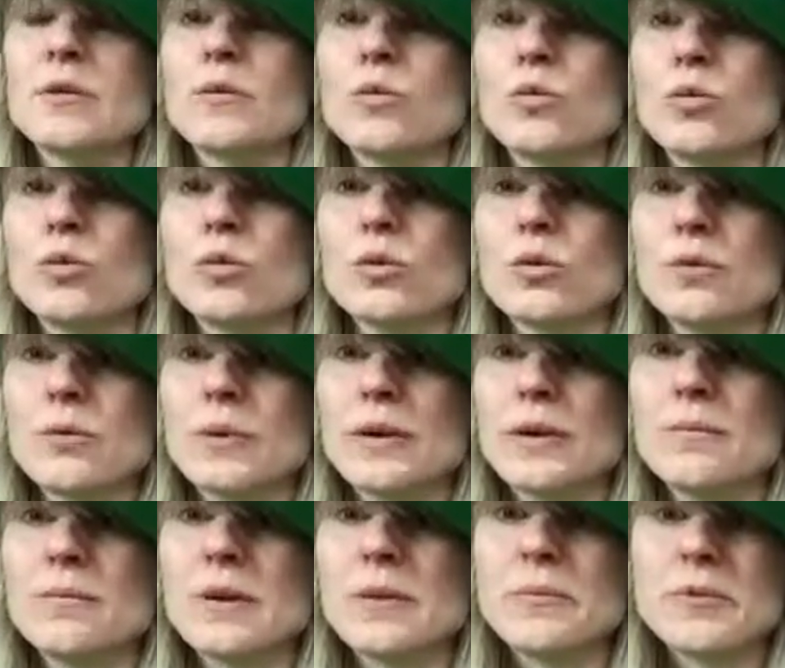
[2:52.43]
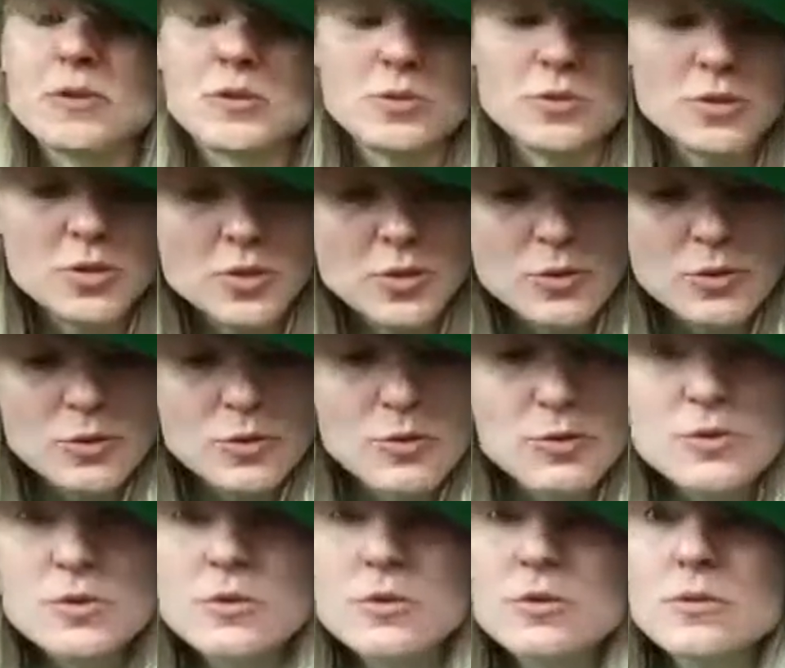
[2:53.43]
or we can maybe do
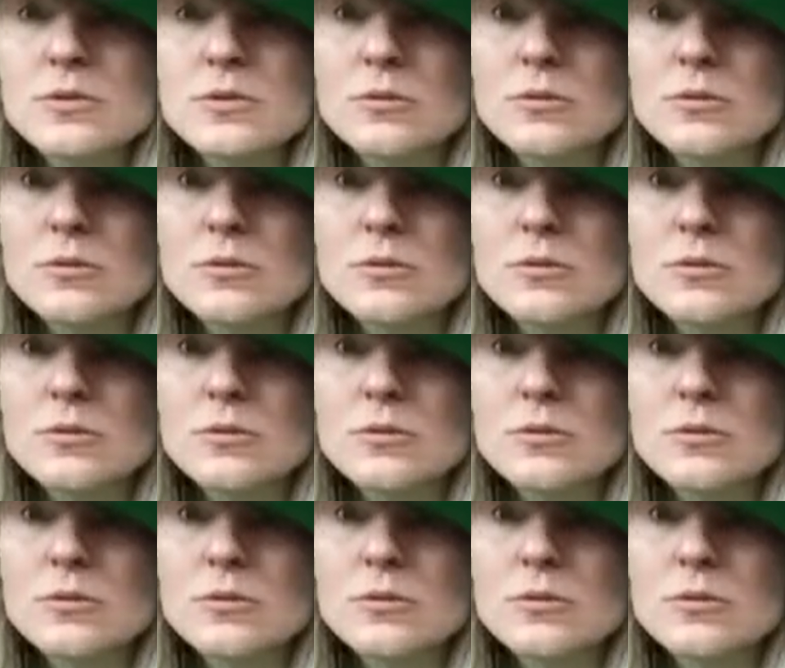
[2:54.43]
2s,